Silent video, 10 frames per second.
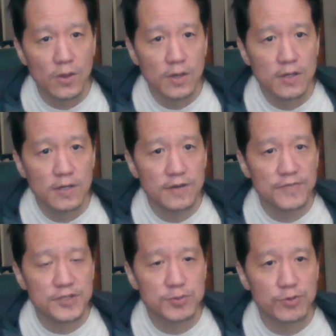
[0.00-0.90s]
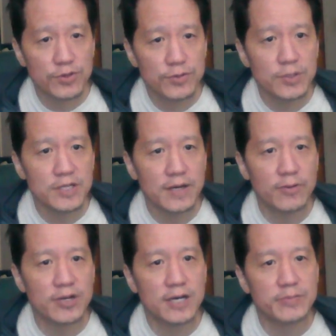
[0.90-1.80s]
If this were 3, that
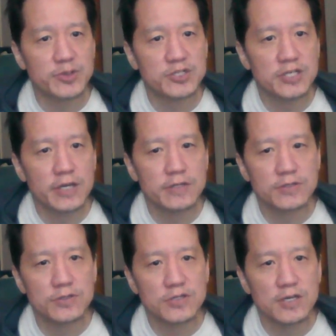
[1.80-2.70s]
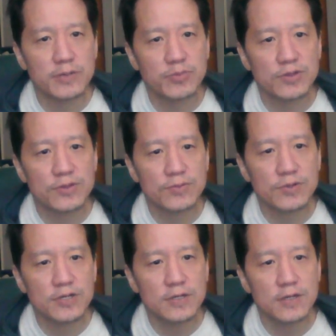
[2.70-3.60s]
would add up to 10, so this can't be
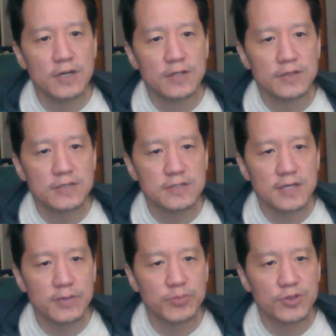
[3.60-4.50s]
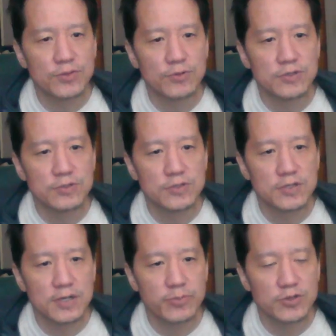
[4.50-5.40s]
3. This can't be 3, so this
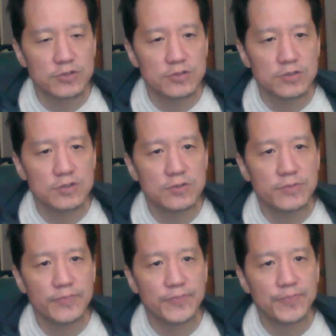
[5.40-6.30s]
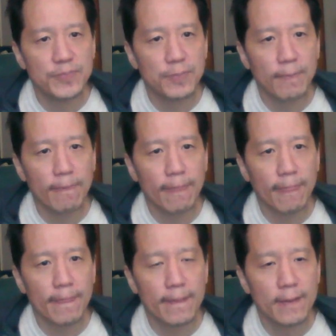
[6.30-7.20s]
can't be 2.
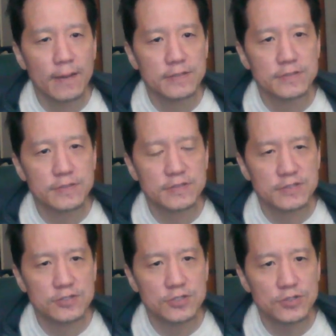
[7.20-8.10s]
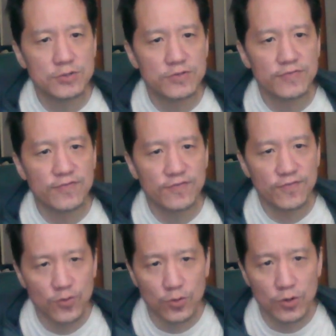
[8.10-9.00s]
So this is 2 or
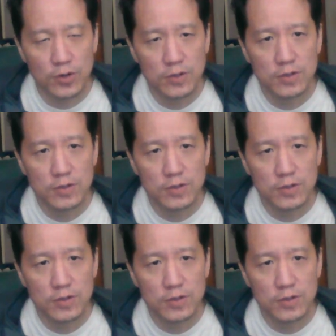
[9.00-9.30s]
4.